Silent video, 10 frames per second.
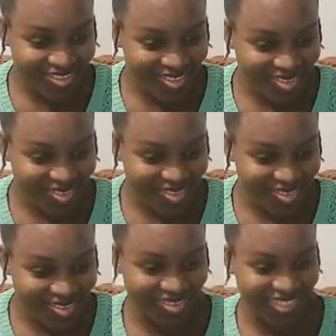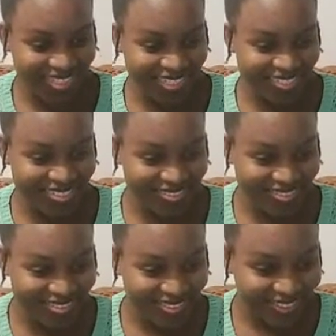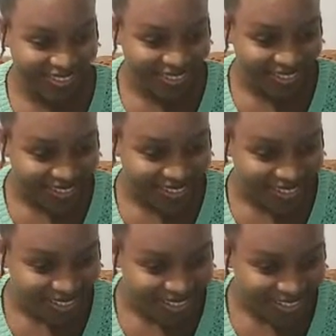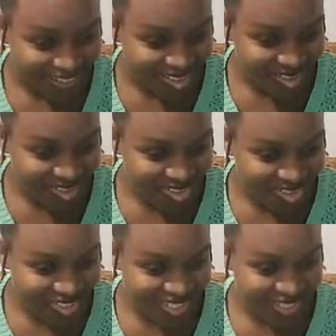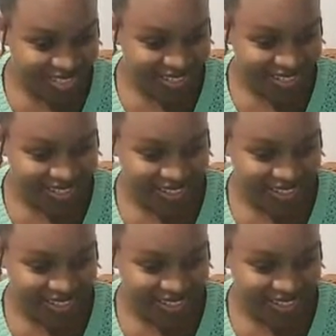Shout out to Yanisha. Natural JA.